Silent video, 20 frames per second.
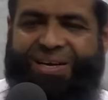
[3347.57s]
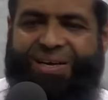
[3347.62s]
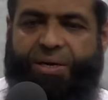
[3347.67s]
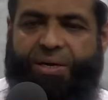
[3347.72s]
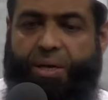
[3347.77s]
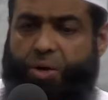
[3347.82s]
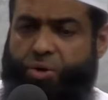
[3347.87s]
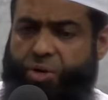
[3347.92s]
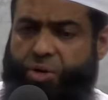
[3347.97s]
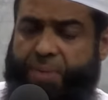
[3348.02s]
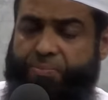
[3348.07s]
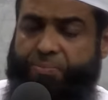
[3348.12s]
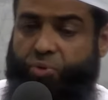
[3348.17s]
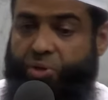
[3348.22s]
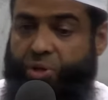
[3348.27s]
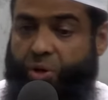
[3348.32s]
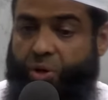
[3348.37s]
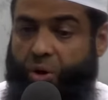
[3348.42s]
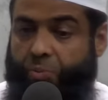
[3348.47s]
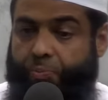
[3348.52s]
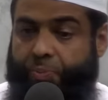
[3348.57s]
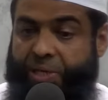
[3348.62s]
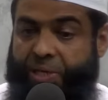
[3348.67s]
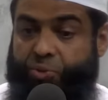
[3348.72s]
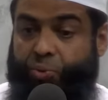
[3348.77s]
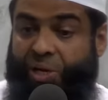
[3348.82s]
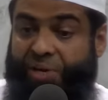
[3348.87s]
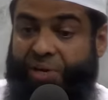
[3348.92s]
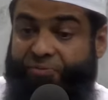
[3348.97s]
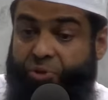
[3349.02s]
Now you came to the wrong
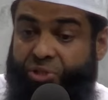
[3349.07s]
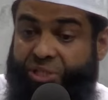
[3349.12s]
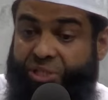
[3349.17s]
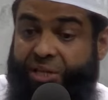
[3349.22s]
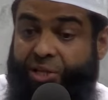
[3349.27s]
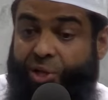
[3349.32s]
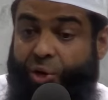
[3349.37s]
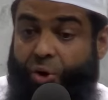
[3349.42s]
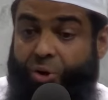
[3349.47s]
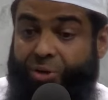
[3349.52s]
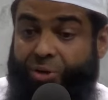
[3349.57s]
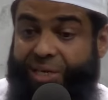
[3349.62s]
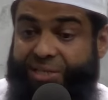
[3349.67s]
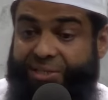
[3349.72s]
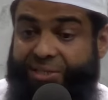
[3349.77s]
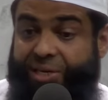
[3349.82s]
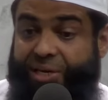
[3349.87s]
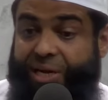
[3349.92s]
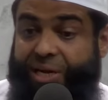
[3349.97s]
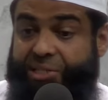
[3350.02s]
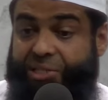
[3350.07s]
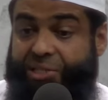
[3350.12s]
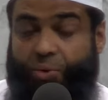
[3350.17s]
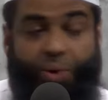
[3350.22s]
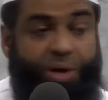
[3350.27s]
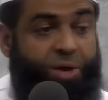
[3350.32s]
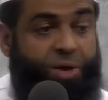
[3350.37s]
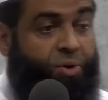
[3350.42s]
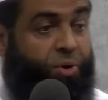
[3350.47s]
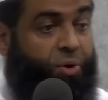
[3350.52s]
place. Well, if you set the wrong destination,
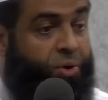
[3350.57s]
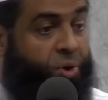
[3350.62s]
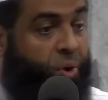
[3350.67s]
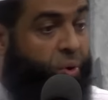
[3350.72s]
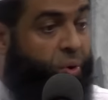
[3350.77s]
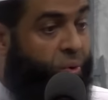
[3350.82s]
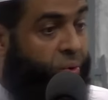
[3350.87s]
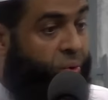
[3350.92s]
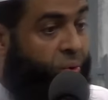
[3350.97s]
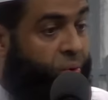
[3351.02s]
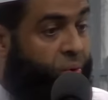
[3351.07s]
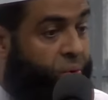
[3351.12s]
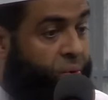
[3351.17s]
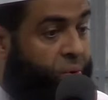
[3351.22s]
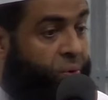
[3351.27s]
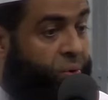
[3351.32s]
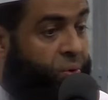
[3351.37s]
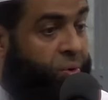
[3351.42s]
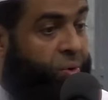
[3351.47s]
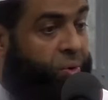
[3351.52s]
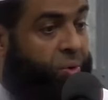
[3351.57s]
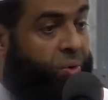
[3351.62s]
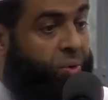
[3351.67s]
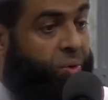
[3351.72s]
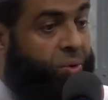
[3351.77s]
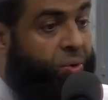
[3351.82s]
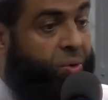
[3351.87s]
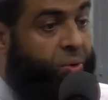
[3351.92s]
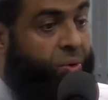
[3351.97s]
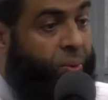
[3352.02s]
where are you going to go?
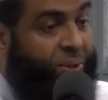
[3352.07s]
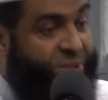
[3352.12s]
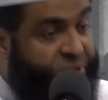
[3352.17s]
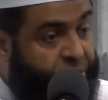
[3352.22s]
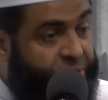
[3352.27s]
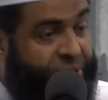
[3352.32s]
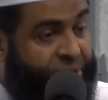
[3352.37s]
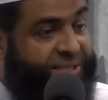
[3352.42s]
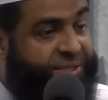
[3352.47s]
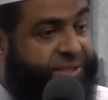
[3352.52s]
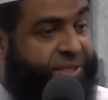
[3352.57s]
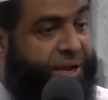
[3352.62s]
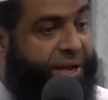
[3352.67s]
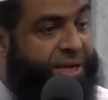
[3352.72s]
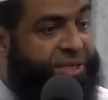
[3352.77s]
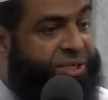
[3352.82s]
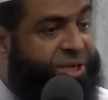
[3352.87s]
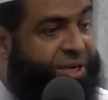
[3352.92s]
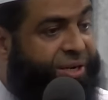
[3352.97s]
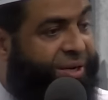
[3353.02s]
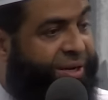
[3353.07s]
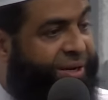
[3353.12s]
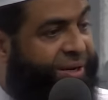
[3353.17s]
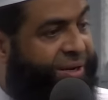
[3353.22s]
What's your destination?